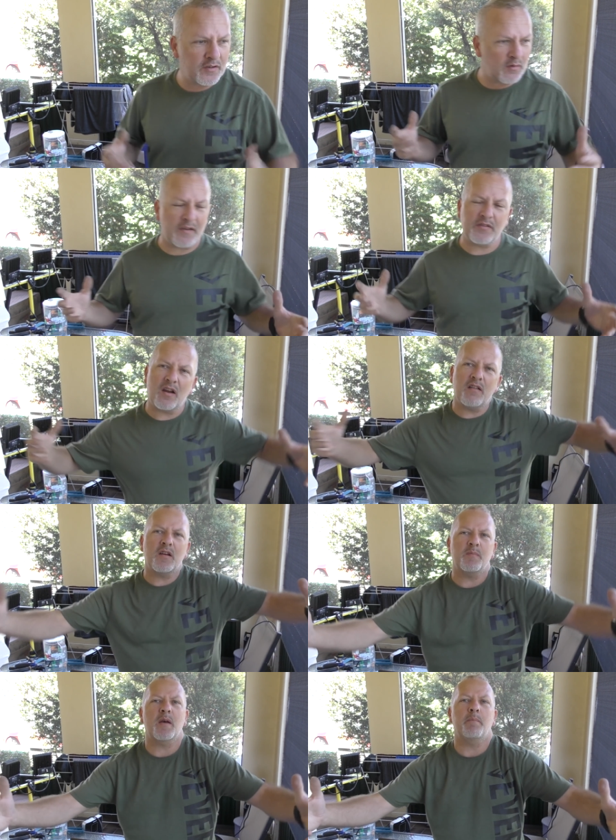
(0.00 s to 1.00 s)
I don't have to go and
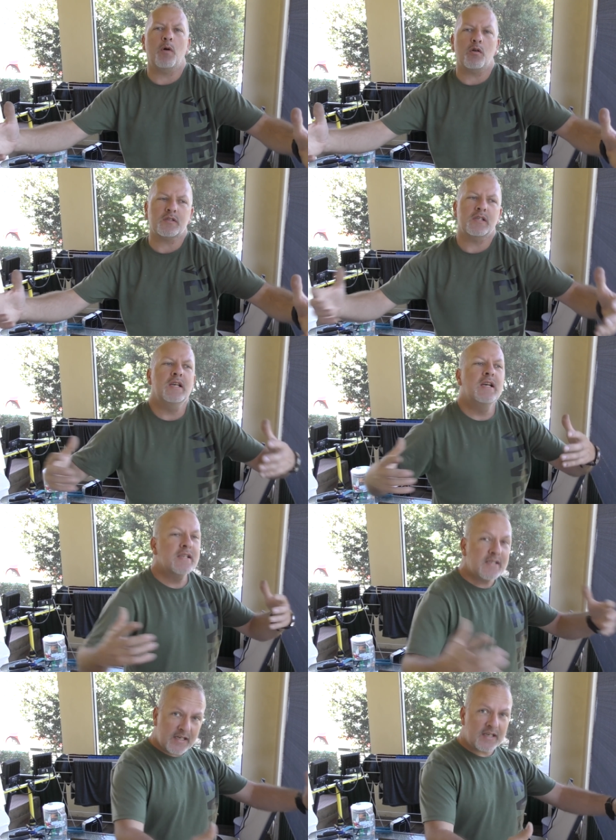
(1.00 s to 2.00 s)
grab that box,
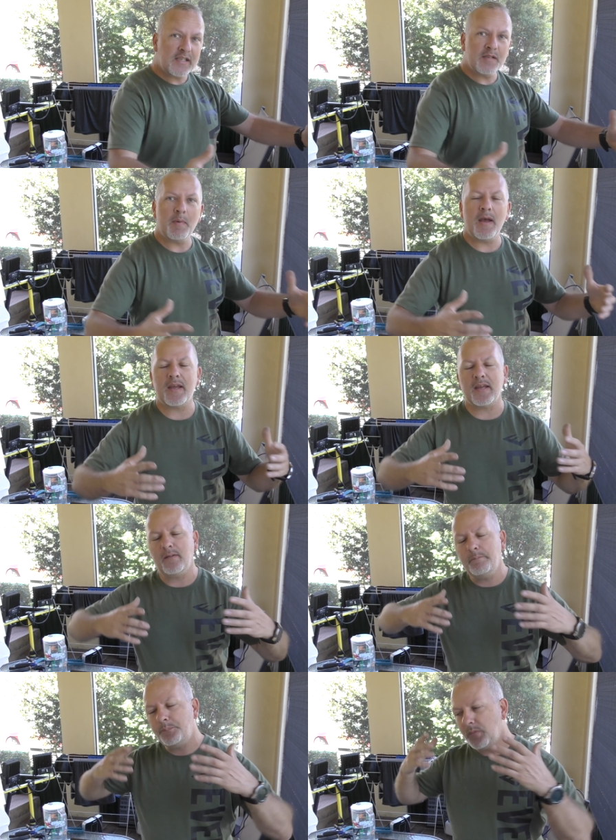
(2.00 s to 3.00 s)
stick it in the back
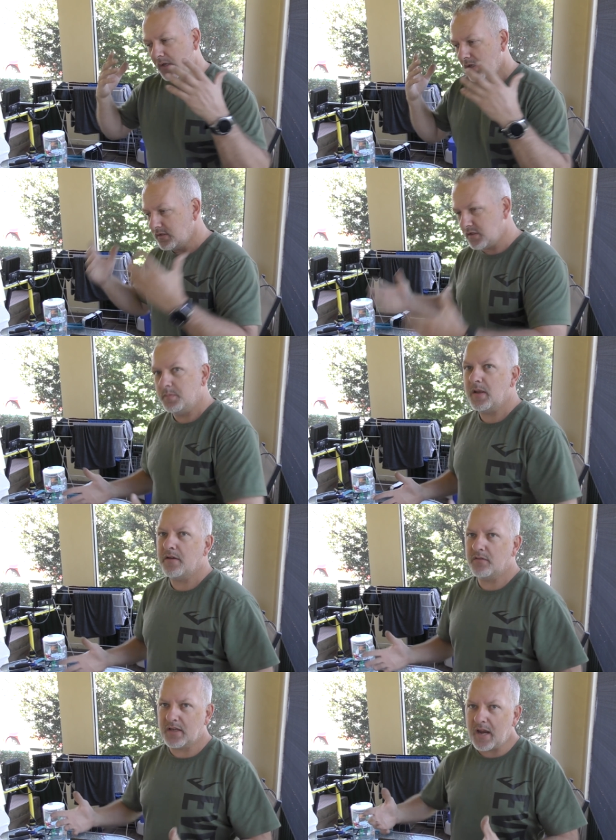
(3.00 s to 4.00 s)
to be
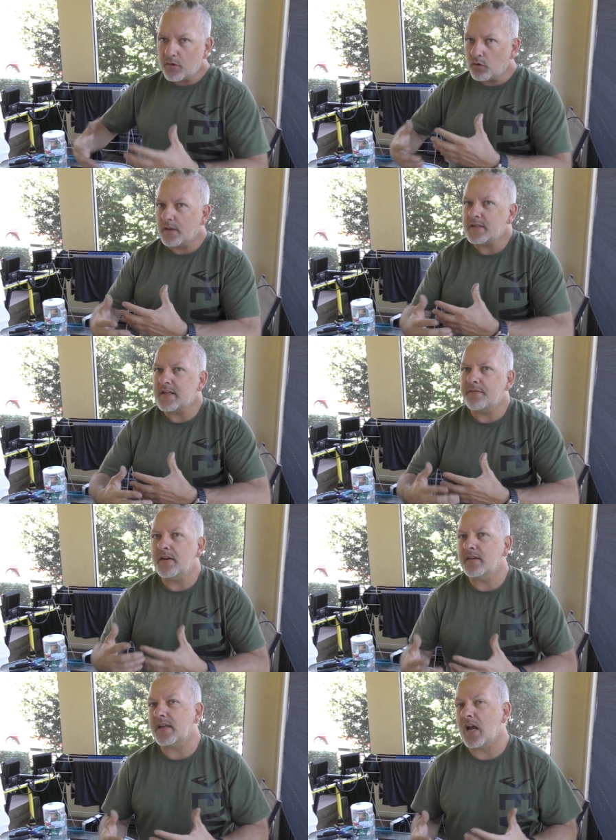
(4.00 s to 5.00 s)
able to carry all that stuff
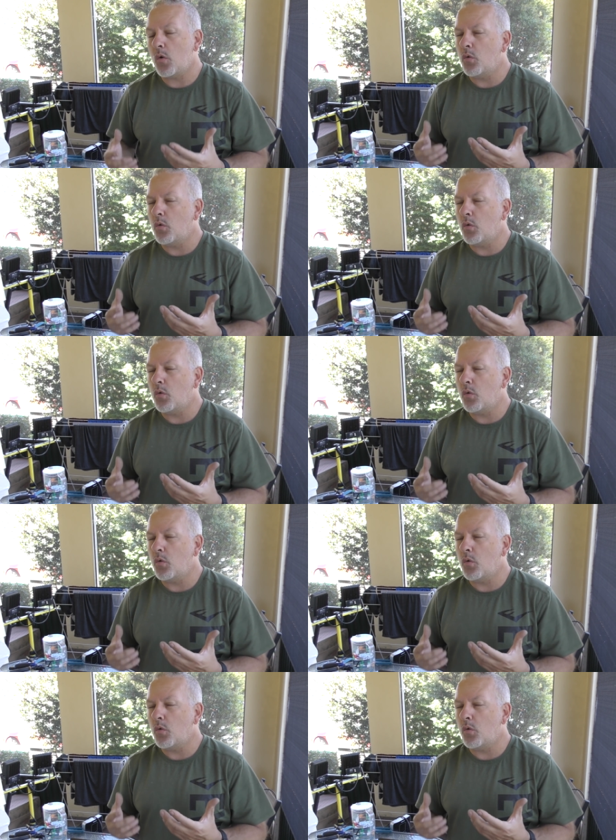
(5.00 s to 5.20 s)
out of the car.